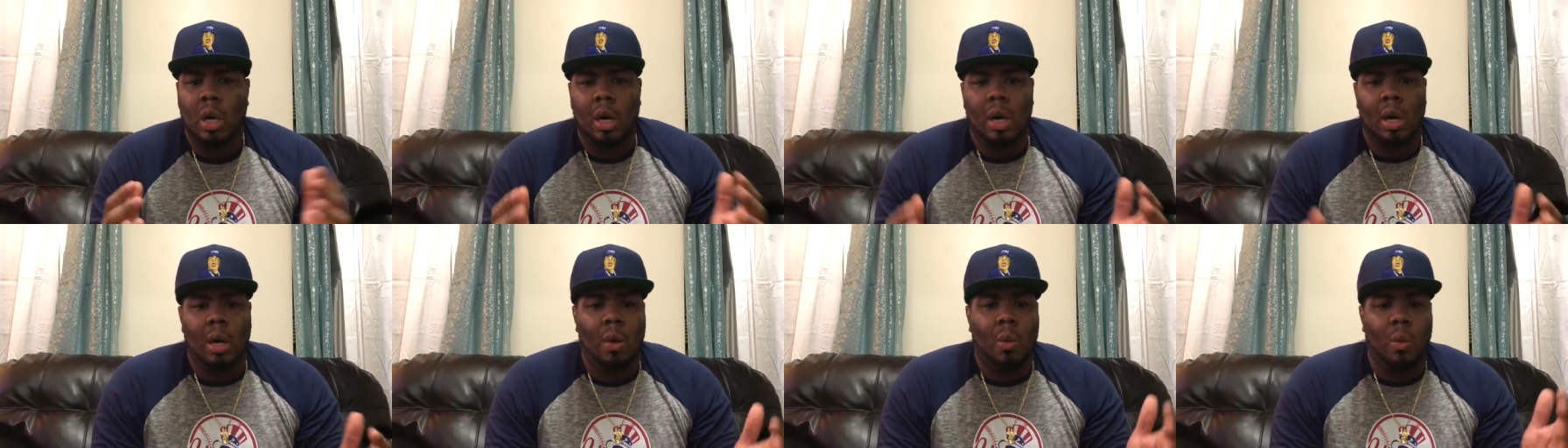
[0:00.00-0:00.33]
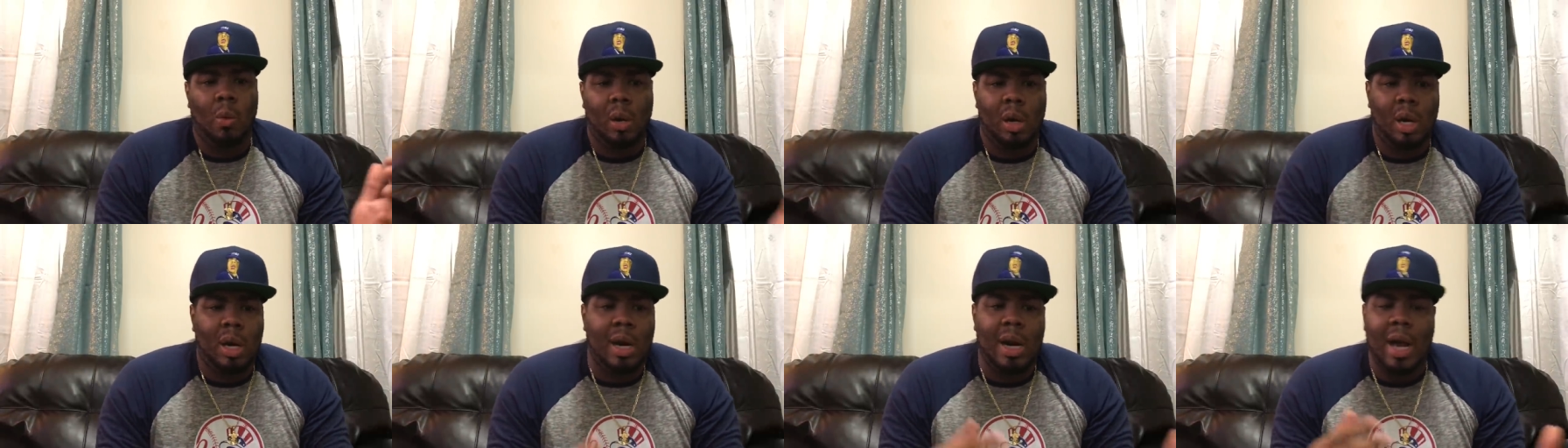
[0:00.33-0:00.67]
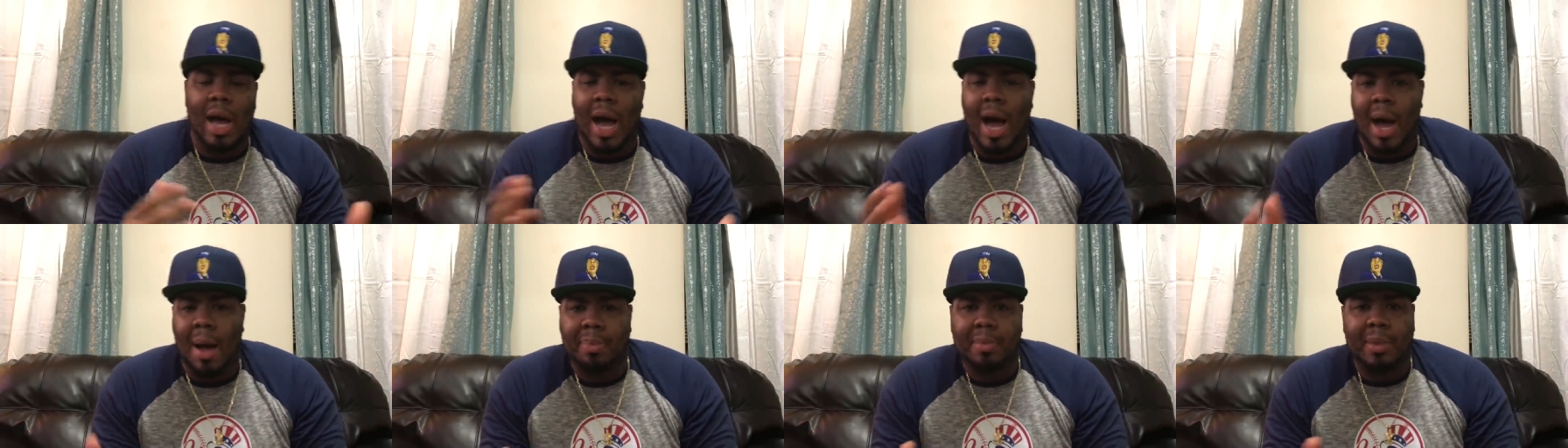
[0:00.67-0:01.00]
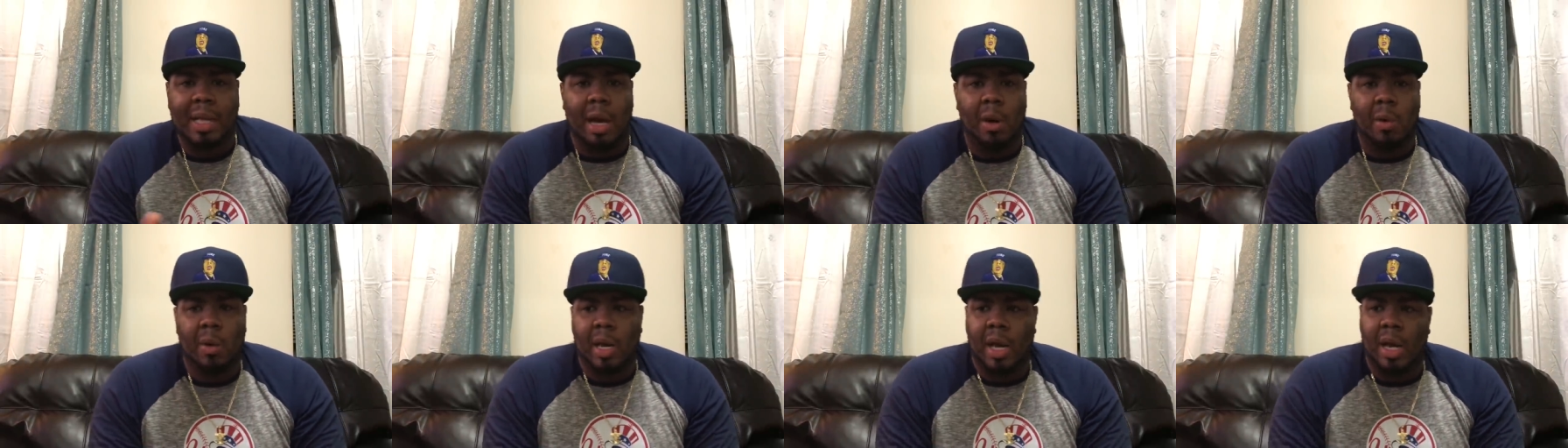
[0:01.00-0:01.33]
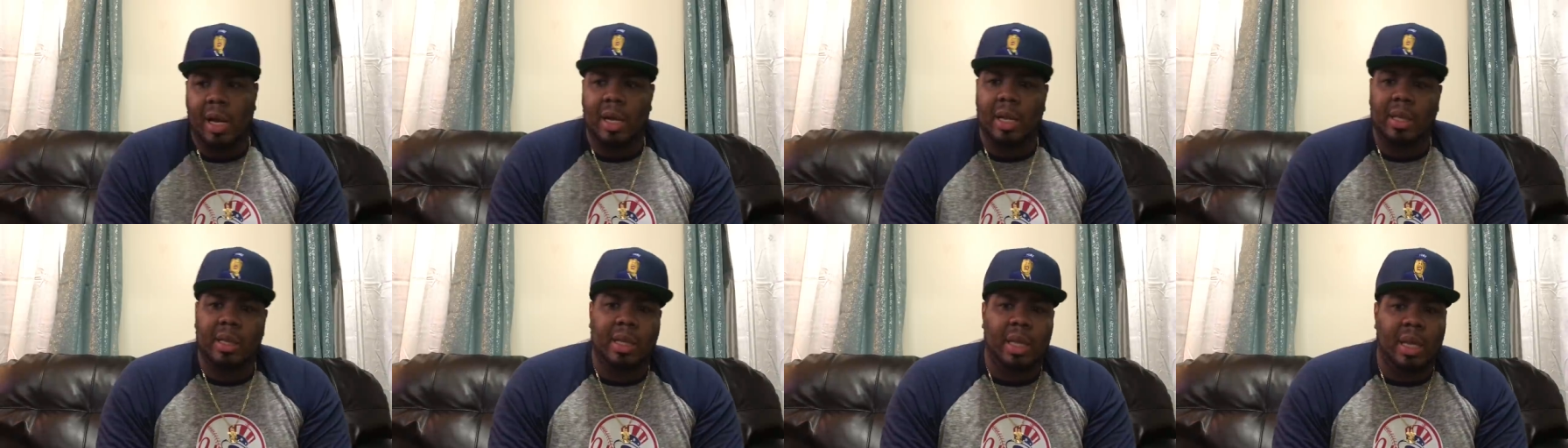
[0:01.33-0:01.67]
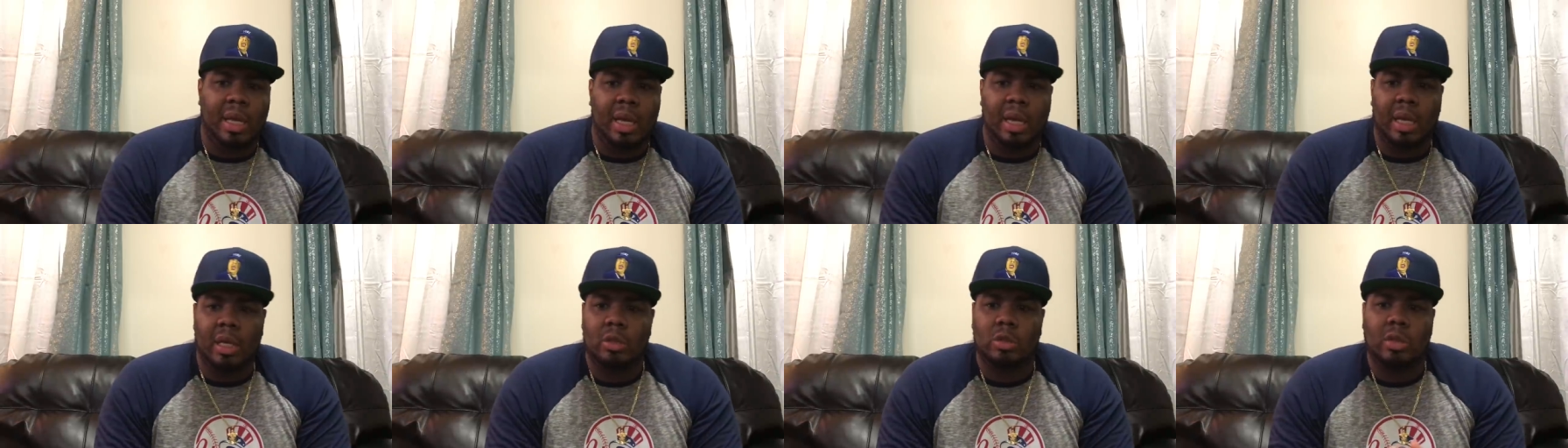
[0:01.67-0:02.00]
uh, one and the opt out kind of
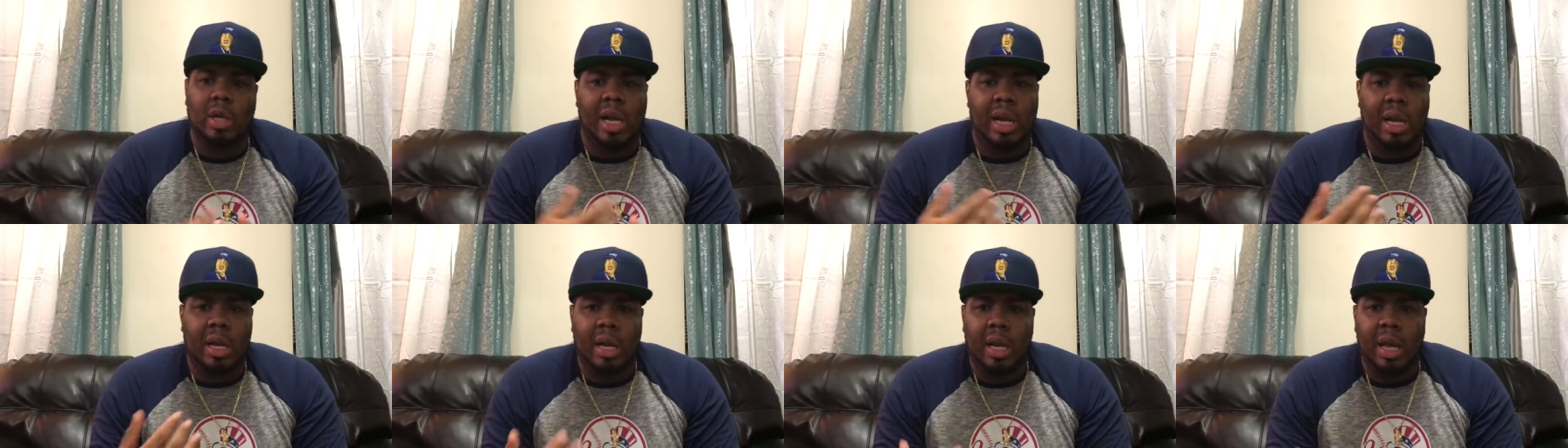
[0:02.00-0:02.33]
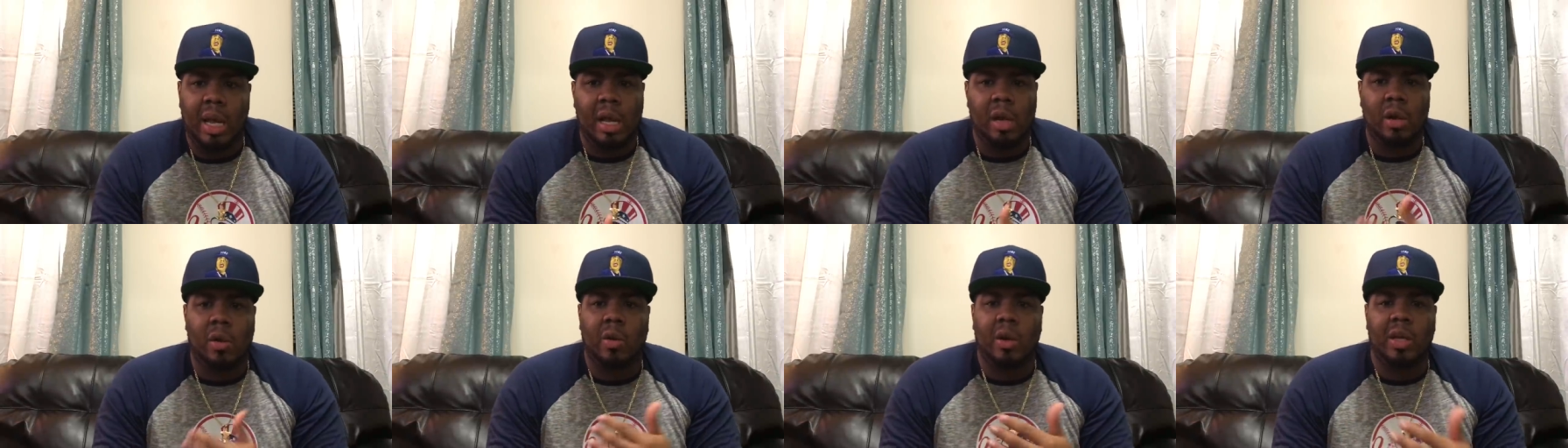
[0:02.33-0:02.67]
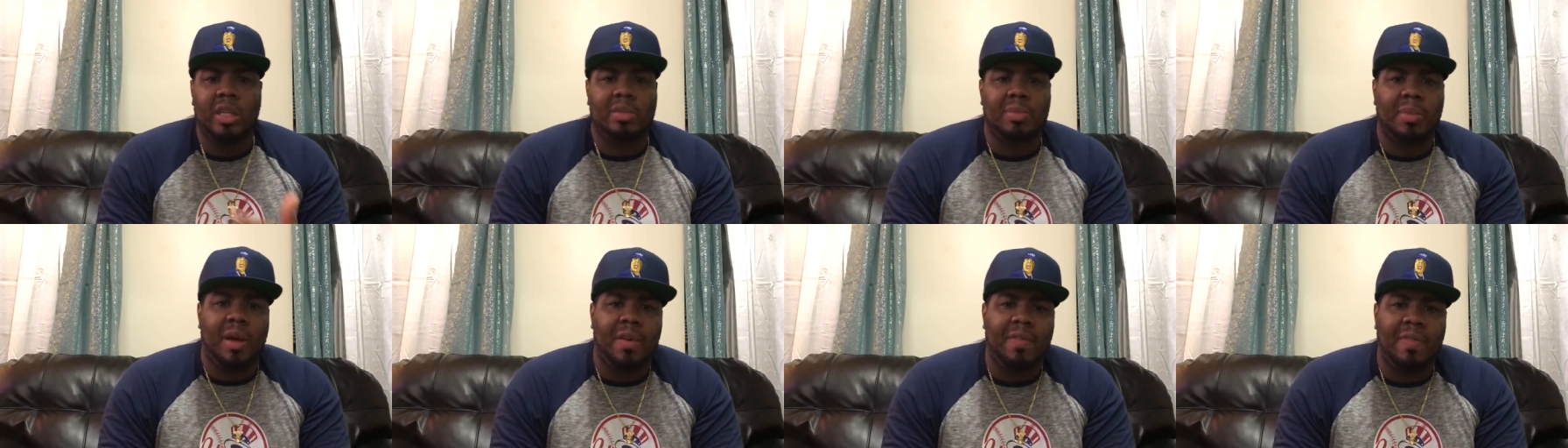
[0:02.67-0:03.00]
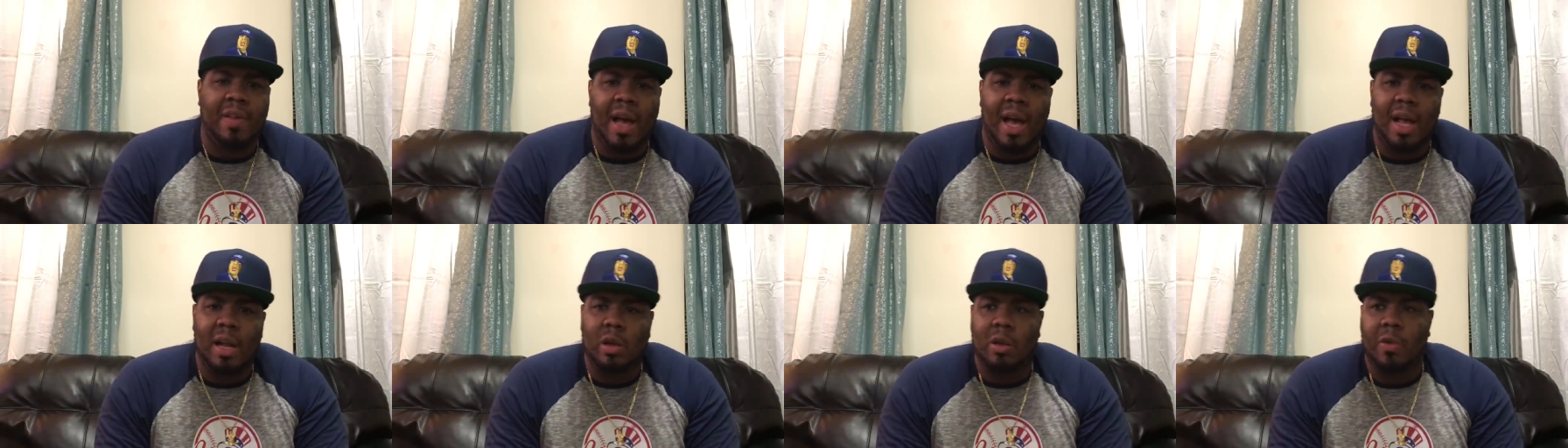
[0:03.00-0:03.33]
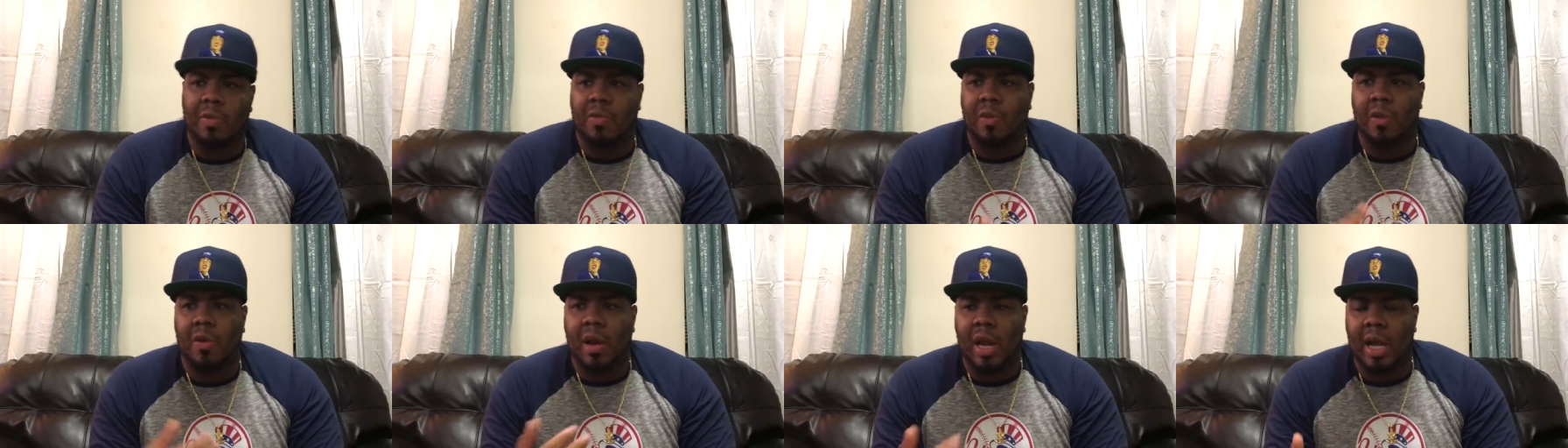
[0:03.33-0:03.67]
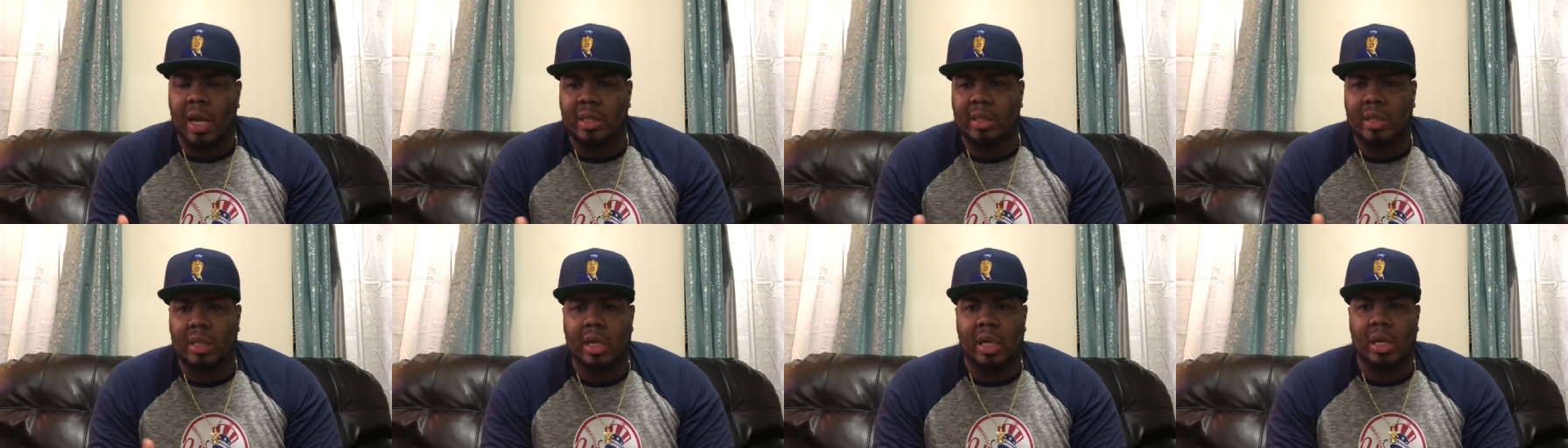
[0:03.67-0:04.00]
thing, and try to increase my value for
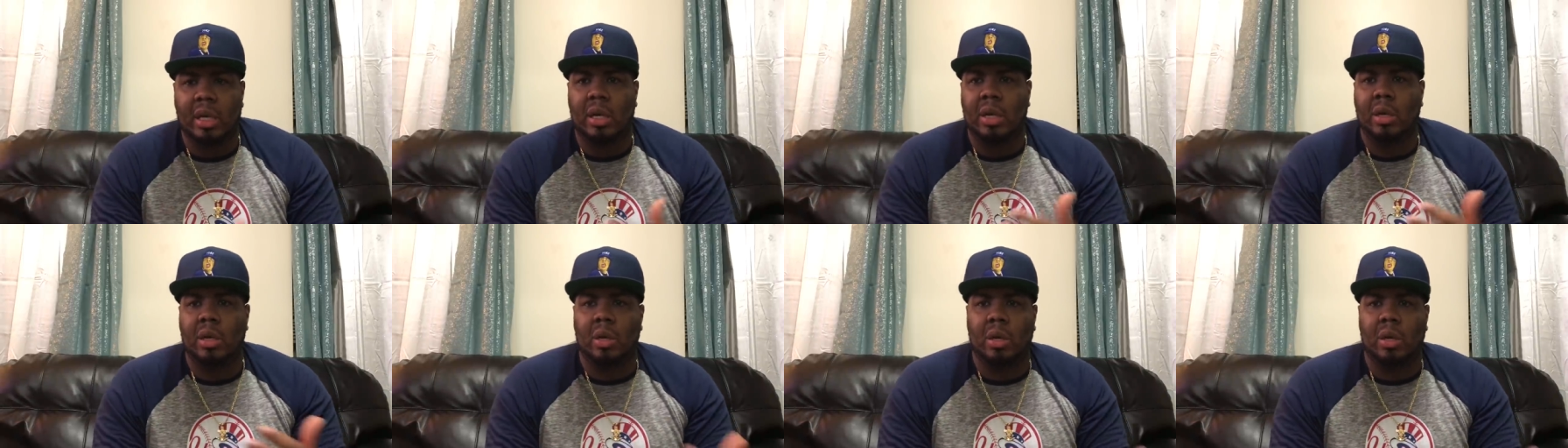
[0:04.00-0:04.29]
next year.